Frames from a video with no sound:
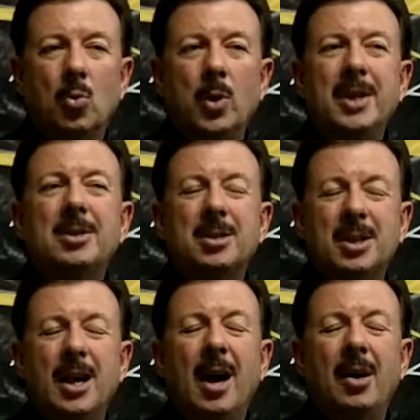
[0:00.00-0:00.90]
we
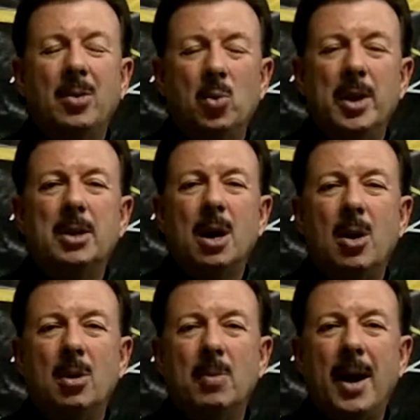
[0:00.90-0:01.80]
sit down and we
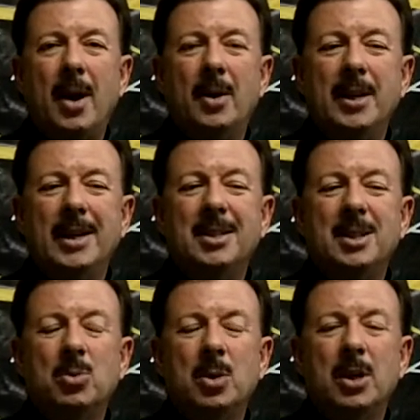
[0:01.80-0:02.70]
talk about, is
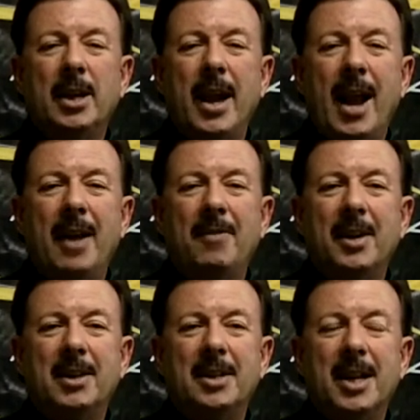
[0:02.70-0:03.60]
it really
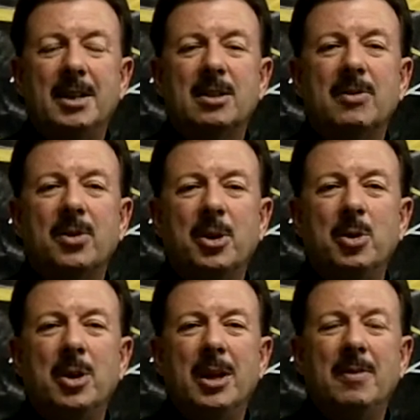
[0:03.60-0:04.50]
advantageous for
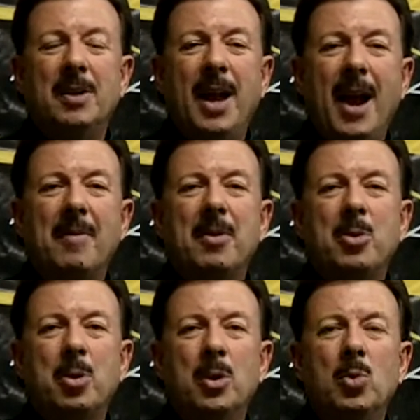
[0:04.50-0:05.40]
you to even have a
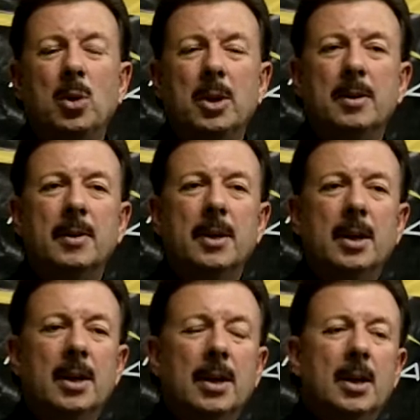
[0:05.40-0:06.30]
3-wood?
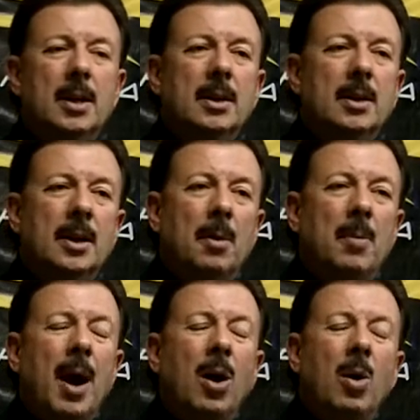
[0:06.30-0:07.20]
Now,
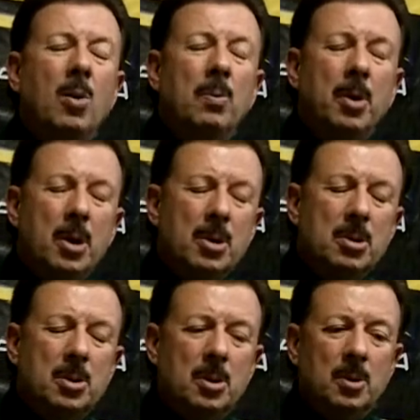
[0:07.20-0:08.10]
my own
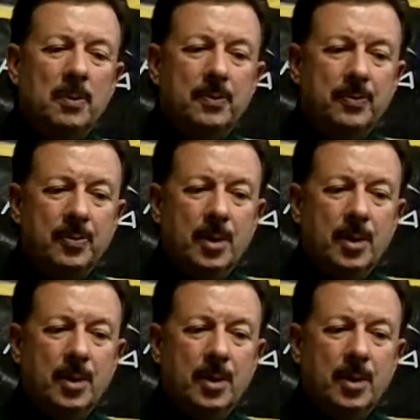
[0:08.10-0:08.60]
personal